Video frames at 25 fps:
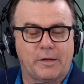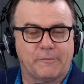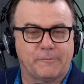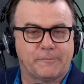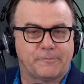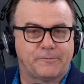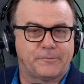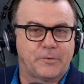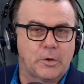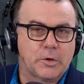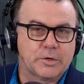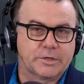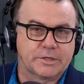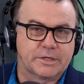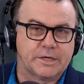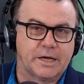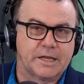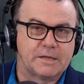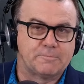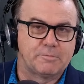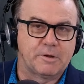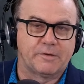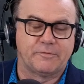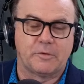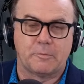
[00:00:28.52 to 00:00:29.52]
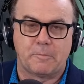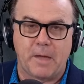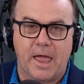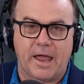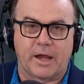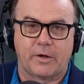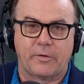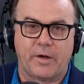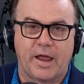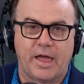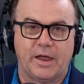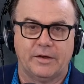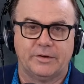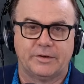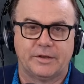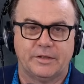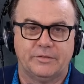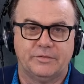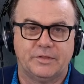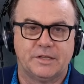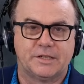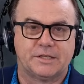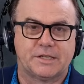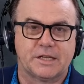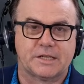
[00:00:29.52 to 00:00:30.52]
firstly, a bit of a background.
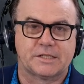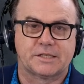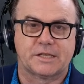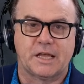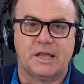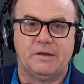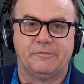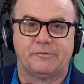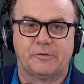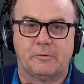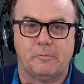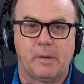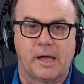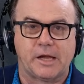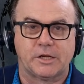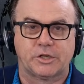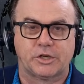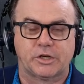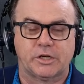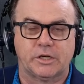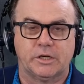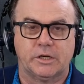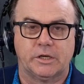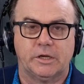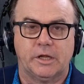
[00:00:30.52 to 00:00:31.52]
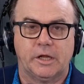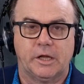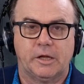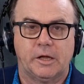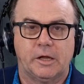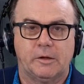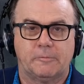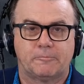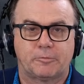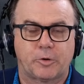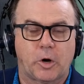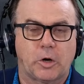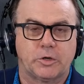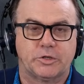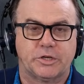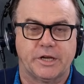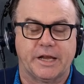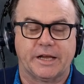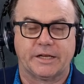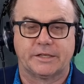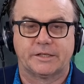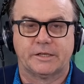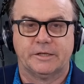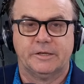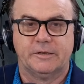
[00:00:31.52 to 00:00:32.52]
The Disinformation
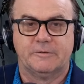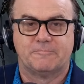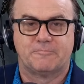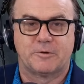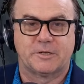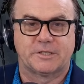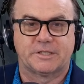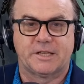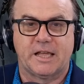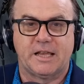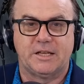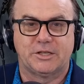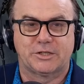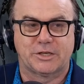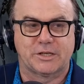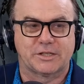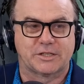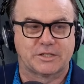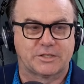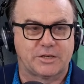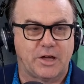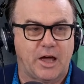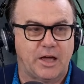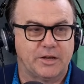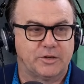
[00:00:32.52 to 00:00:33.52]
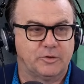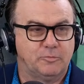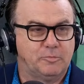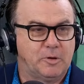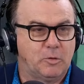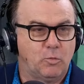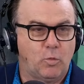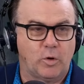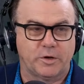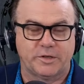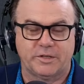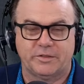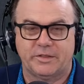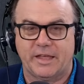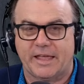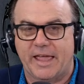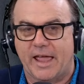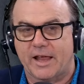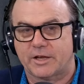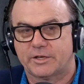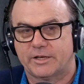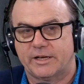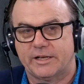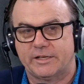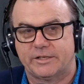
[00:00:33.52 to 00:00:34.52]
Project, pretentious title, but what did they
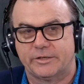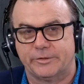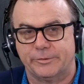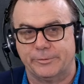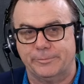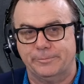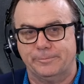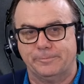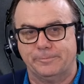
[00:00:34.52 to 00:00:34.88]
actually do?